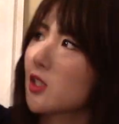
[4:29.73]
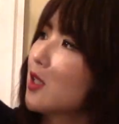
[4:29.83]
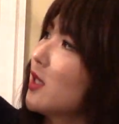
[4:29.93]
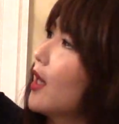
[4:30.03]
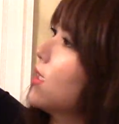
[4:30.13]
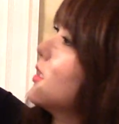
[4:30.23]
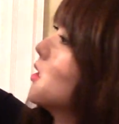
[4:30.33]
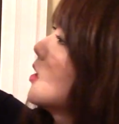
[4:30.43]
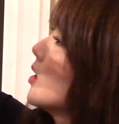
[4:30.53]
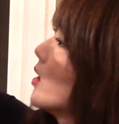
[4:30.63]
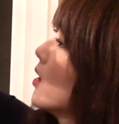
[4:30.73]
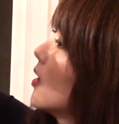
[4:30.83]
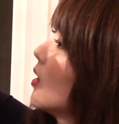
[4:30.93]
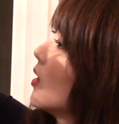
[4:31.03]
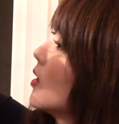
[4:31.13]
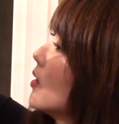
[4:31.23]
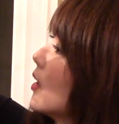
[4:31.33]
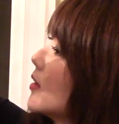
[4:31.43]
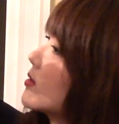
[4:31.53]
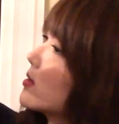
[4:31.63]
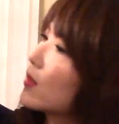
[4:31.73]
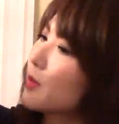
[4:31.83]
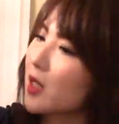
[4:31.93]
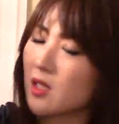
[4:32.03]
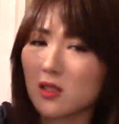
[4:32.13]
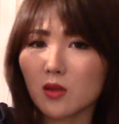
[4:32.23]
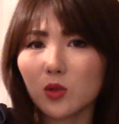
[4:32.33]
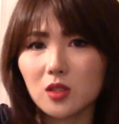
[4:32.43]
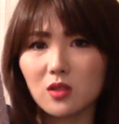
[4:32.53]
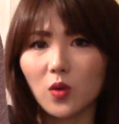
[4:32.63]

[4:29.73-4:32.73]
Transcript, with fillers: again. Yes, because it was